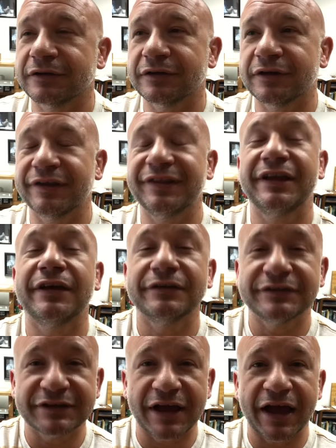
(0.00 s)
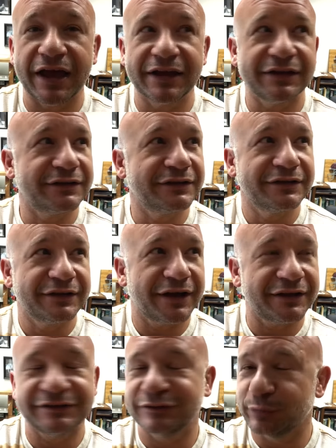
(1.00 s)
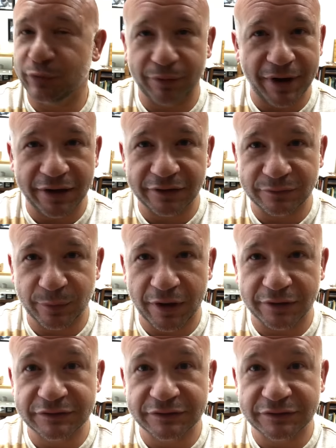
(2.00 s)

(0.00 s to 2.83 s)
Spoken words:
on the other side, that's super rad as well.